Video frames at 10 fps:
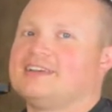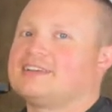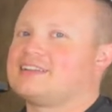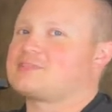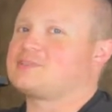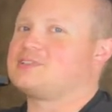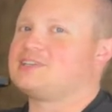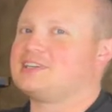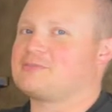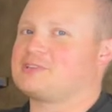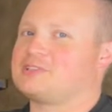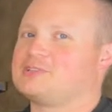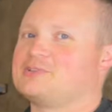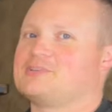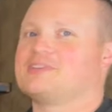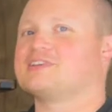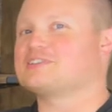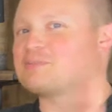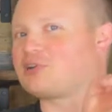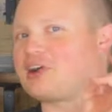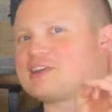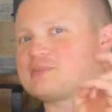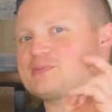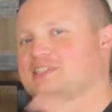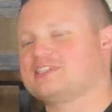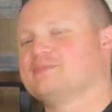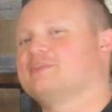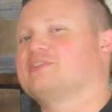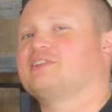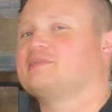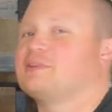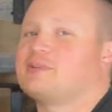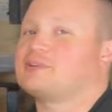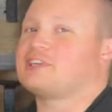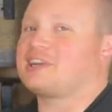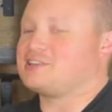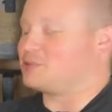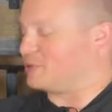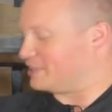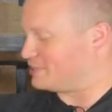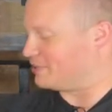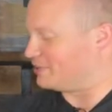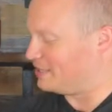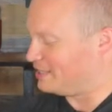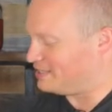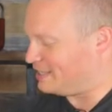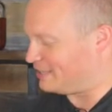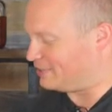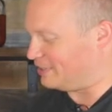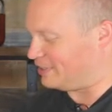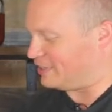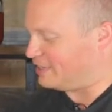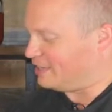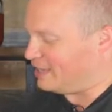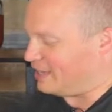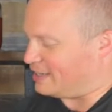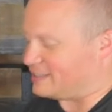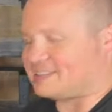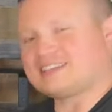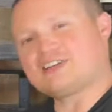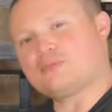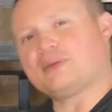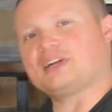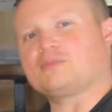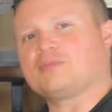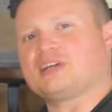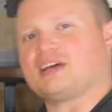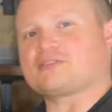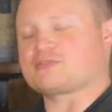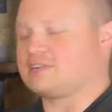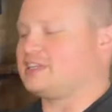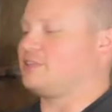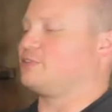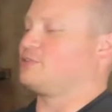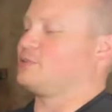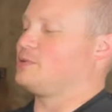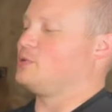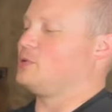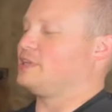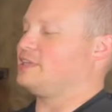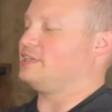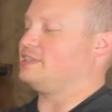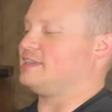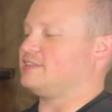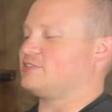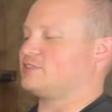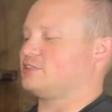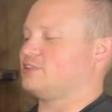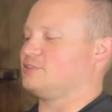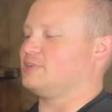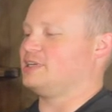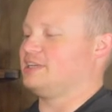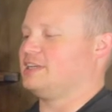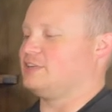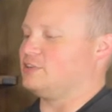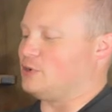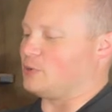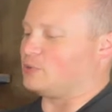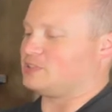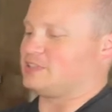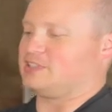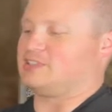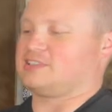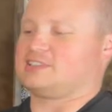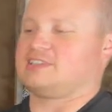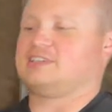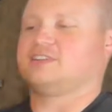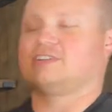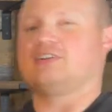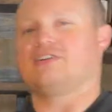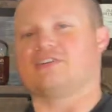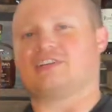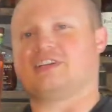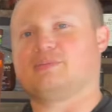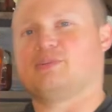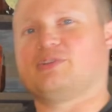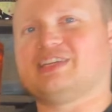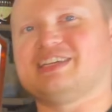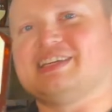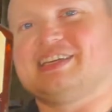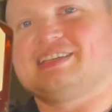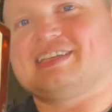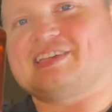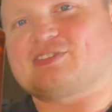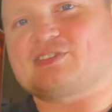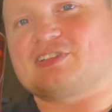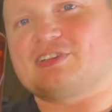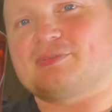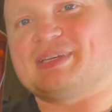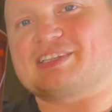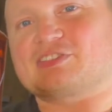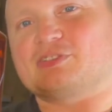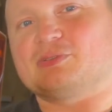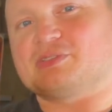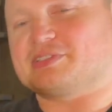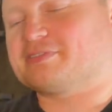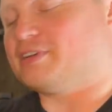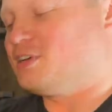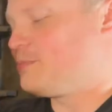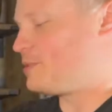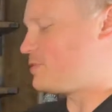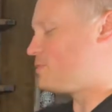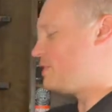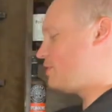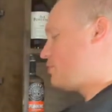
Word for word: that's what you get when you're doing the surprise Whiskey of the Month Club, which I enjoy. So take it or leave it. And it's single barrel, but I was reading through the Tasters Club notes, and you can see here on the label the Tasters Club exclusive. But I was reading